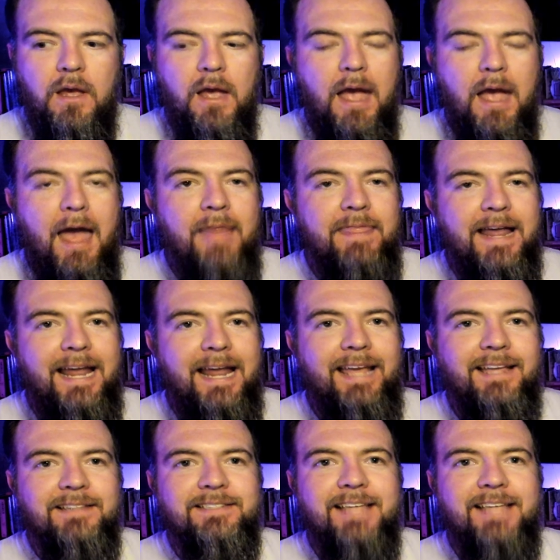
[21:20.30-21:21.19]
and then I
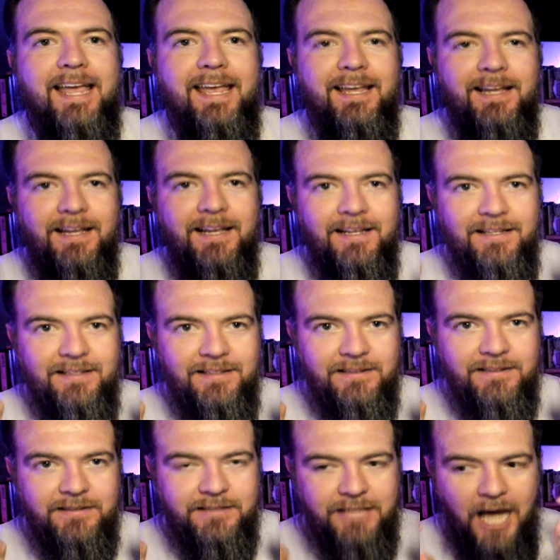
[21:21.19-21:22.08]
can say
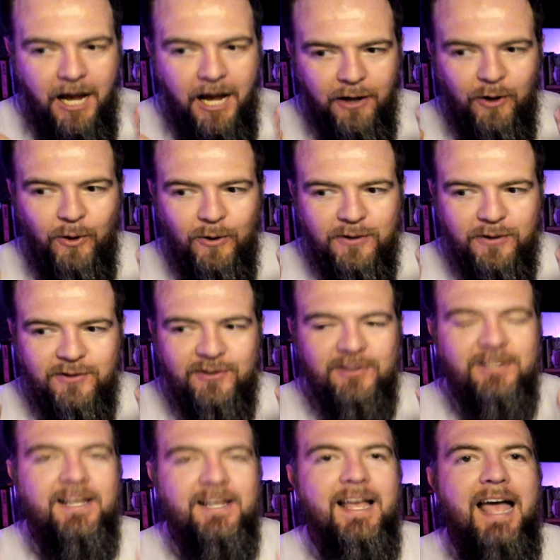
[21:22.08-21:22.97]
tacos
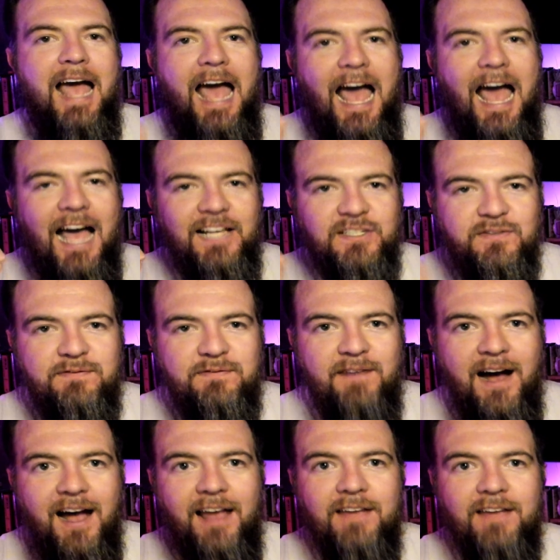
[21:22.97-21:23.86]
has
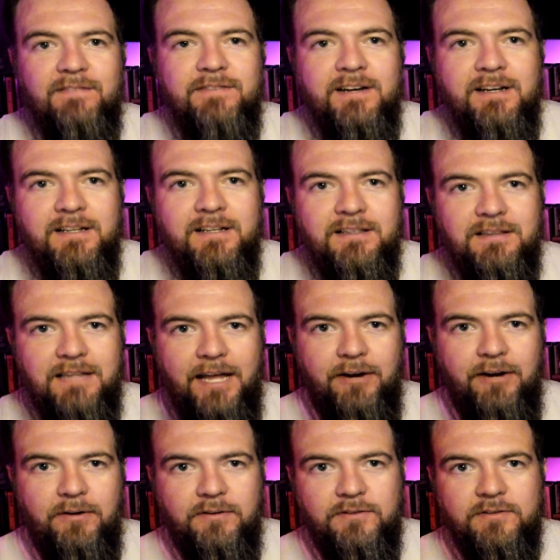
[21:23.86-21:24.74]
5
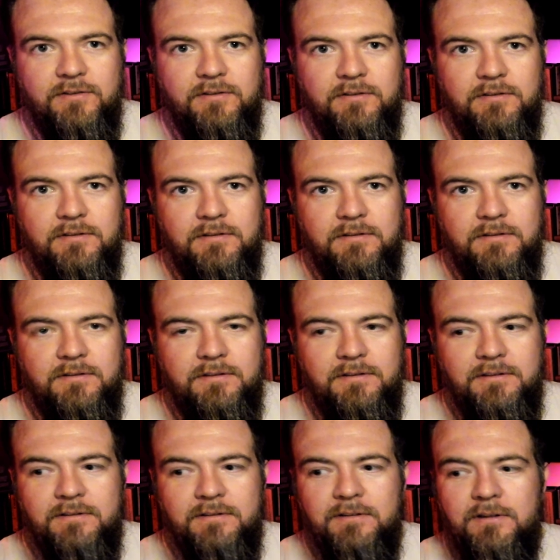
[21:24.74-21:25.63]
letters.
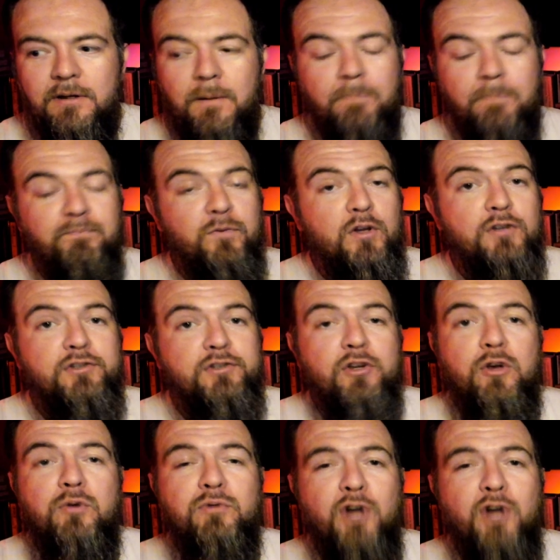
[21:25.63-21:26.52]
So
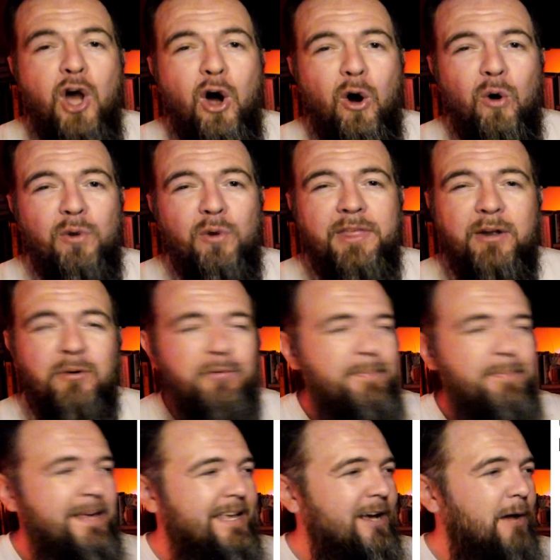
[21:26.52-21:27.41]
you know that it would
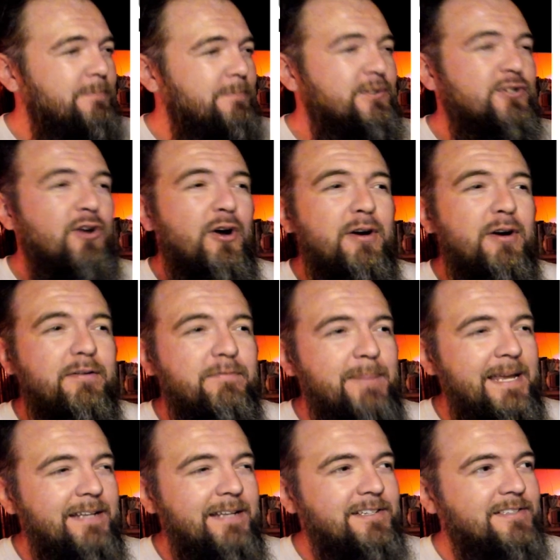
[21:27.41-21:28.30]
be absurd of
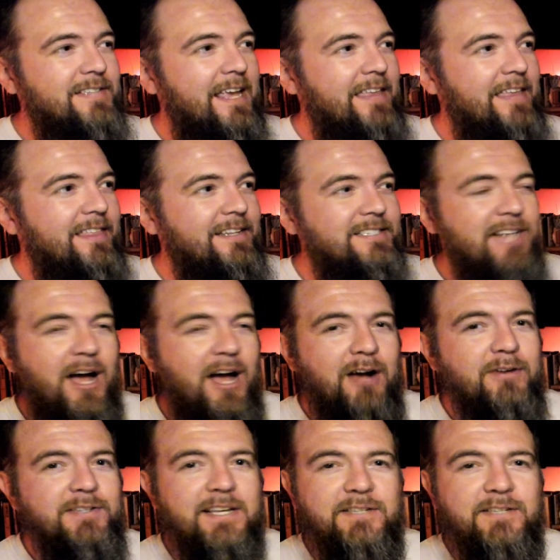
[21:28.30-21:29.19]
me to say that
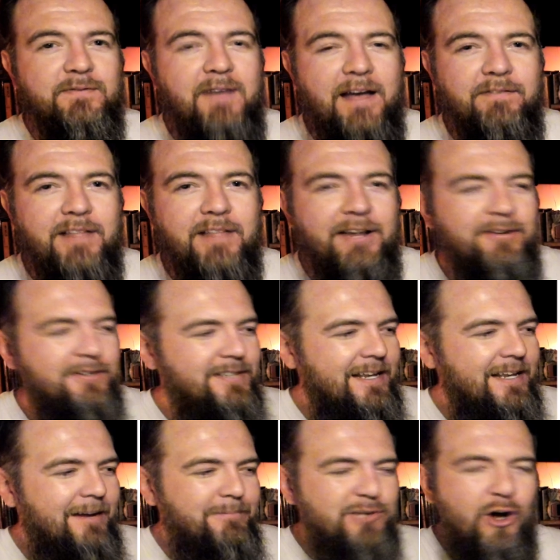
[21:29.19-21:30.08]
tacos has 5 letters
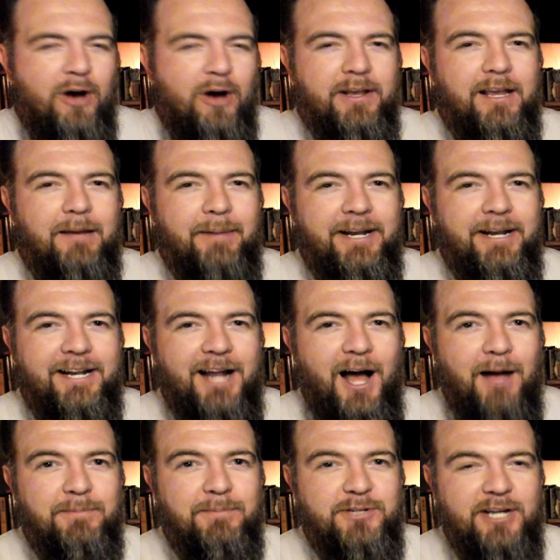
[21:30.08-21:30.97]
and I'm talking about an
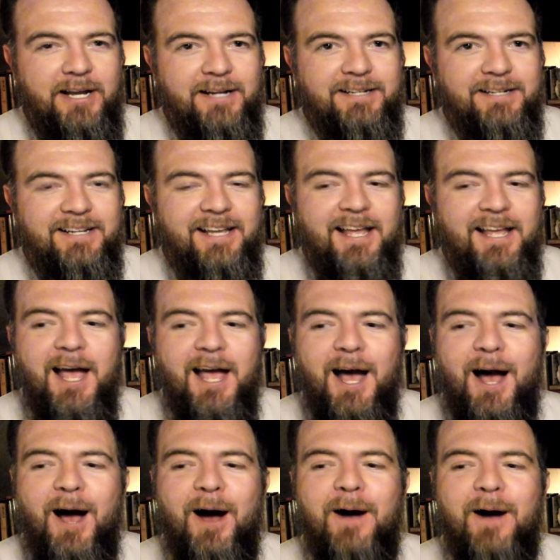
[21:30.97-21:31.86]
object.
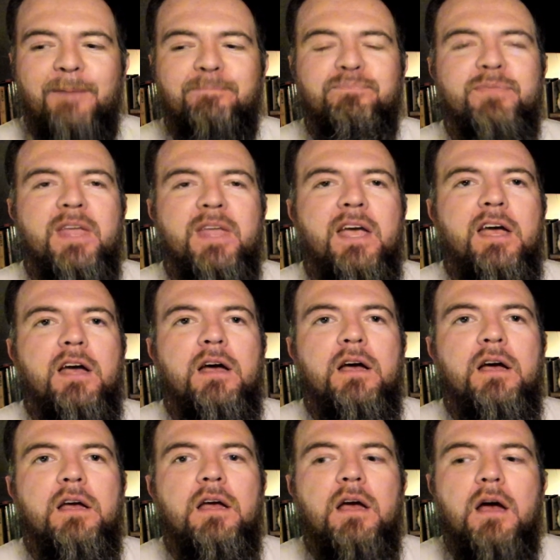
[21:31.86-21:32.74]

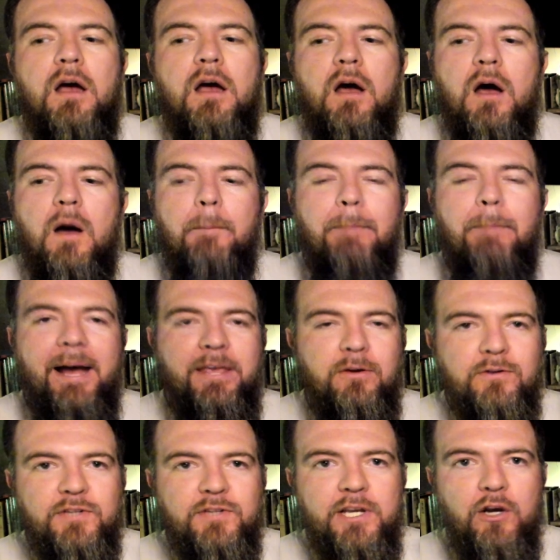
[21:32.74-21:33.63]
By
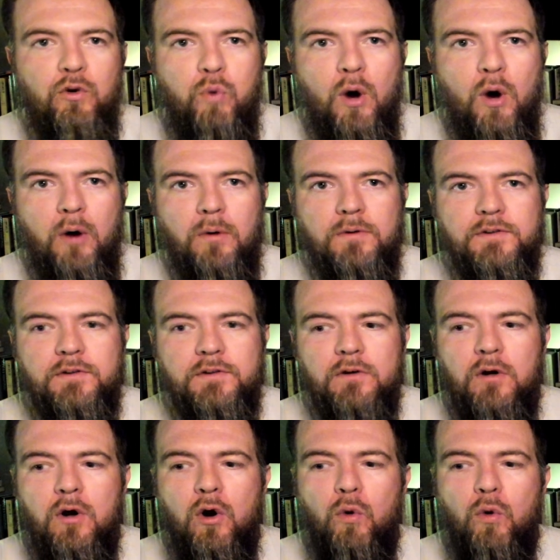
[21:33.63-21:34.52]
using quotes,
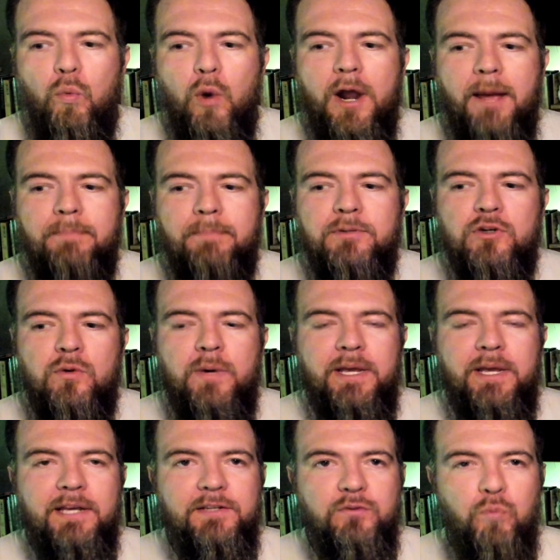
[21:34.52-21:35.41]
what I'm
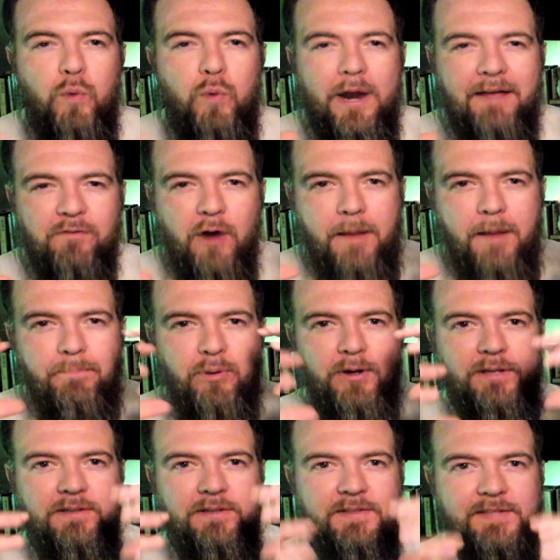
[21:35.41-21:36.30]
doing is whatever I
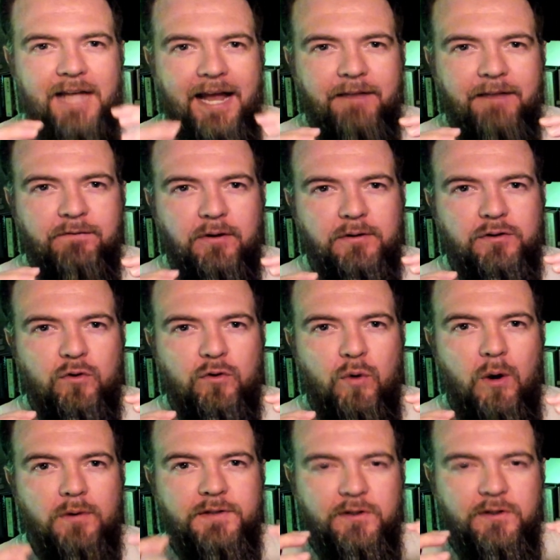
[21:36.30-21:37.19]
put inside of those
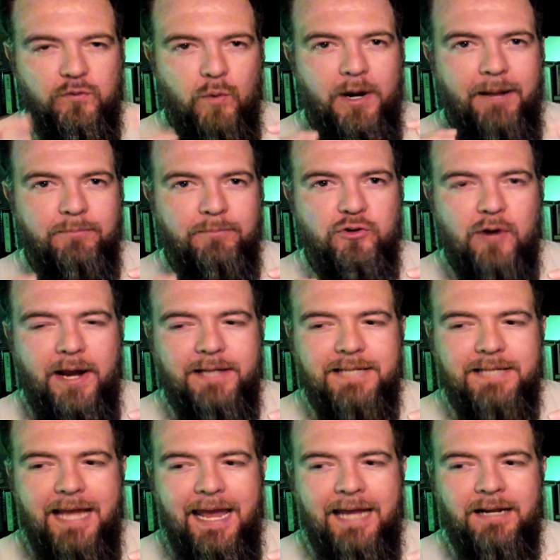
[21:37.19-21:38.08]
quotes is what I'm trying
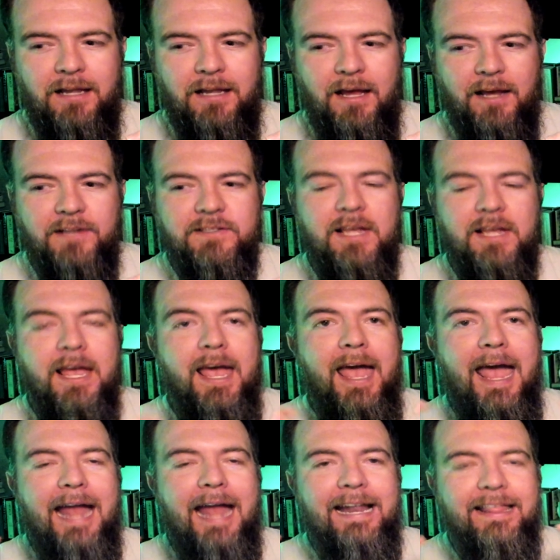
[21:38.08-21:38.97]
to analyze.
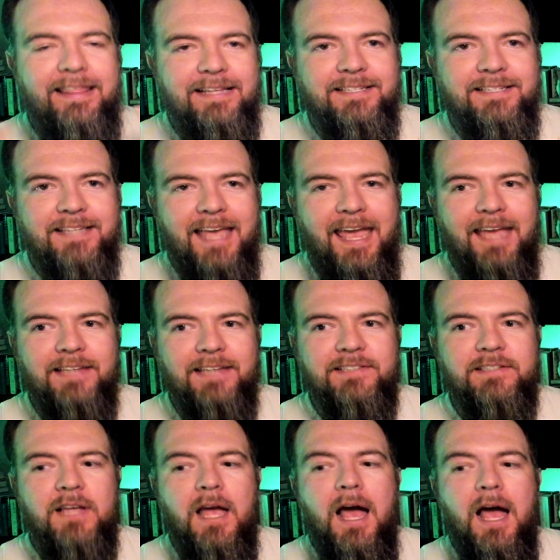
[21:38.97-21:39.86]
And in this
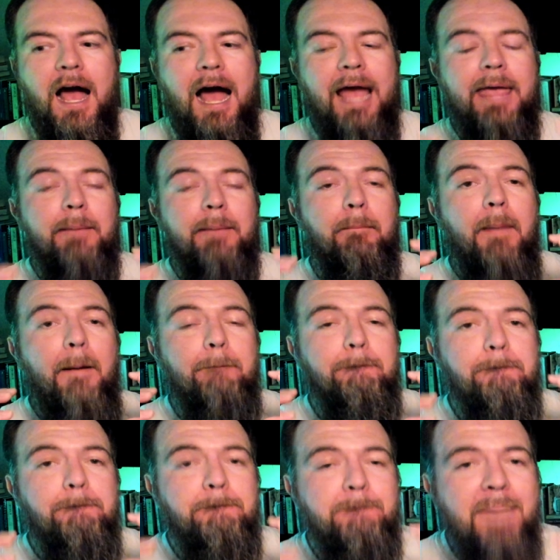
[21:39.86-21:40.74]
case, I am
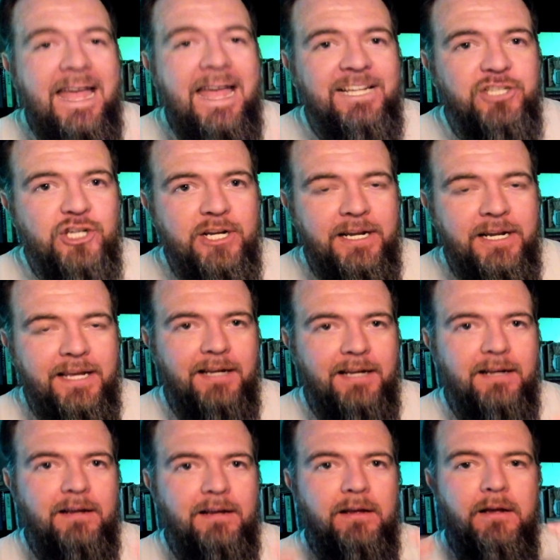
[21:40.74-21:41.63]

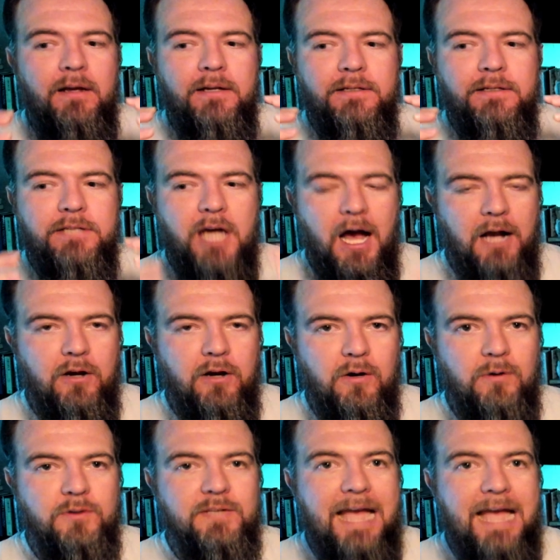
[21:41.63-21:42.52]
mentioning
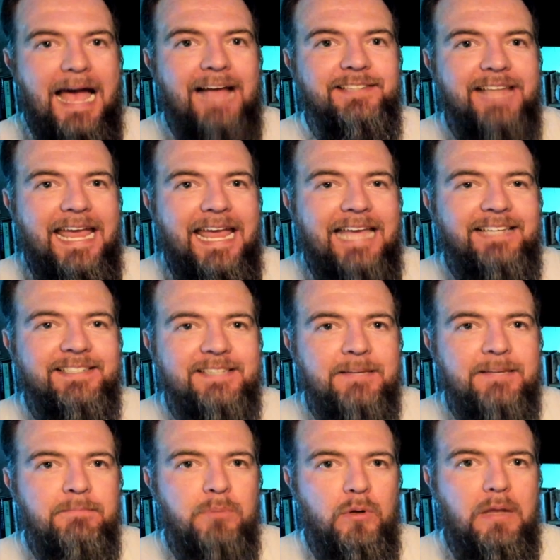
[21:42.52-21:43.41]
tacos as a
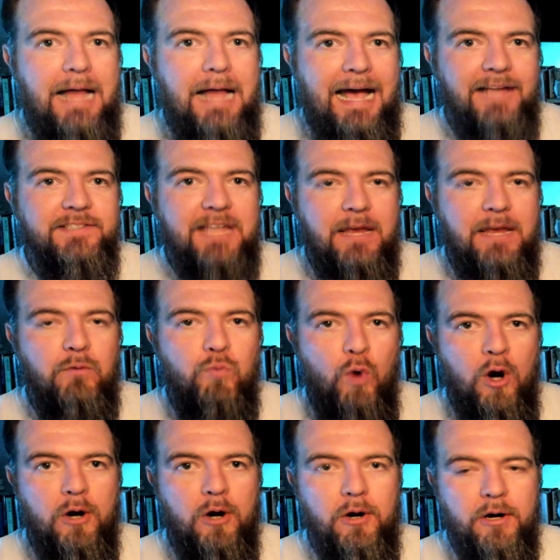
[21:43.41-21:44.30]
symbol, as a
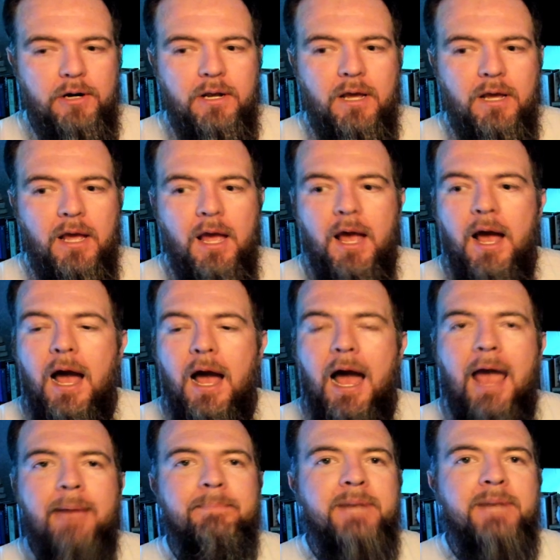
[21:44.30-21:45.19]
word.
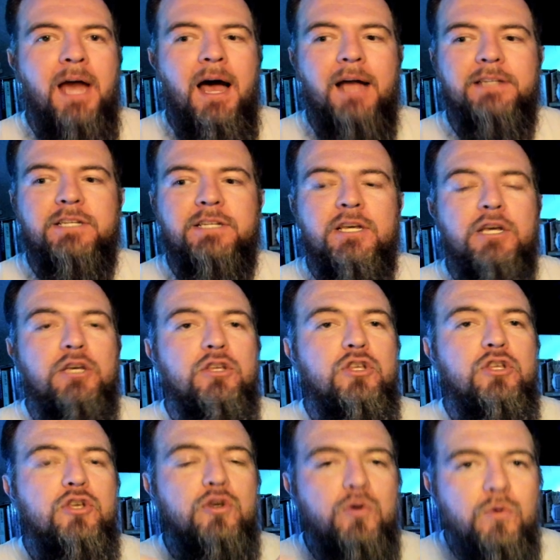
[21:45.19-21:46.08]
I am not
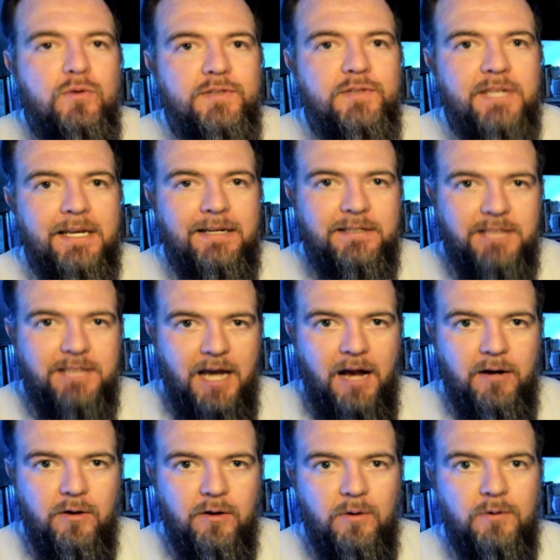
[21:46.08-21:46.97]
using
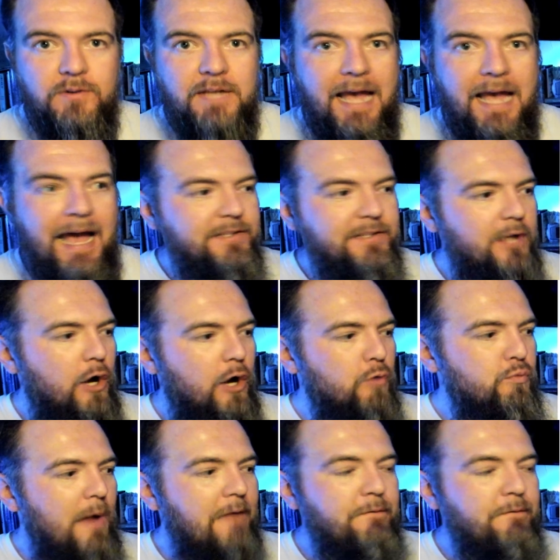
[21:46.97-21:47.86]
tacos as a
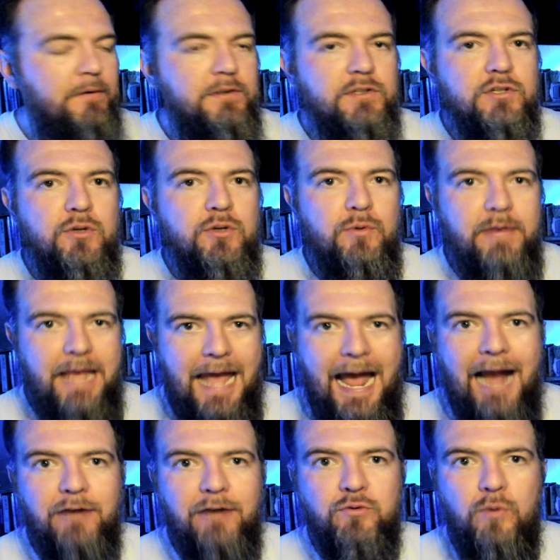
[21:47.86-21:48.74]
reference to the
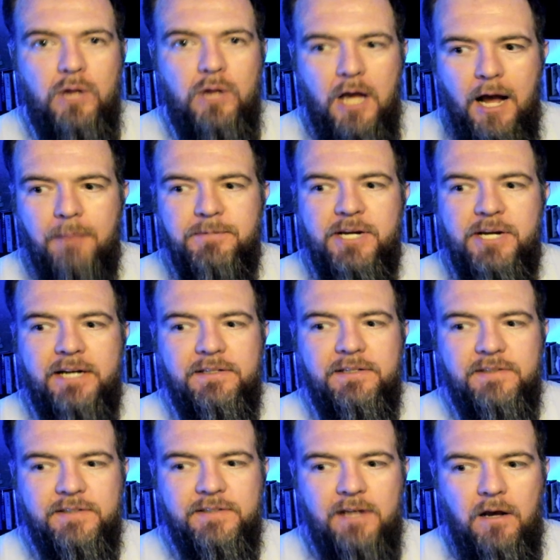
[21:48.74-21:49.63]
actual object
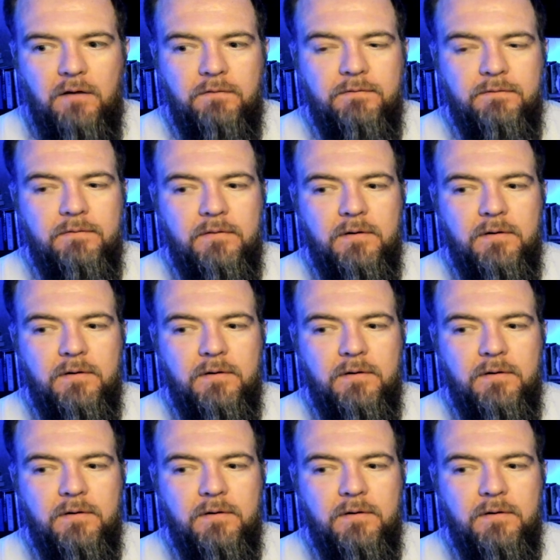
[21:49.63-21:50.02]
itself.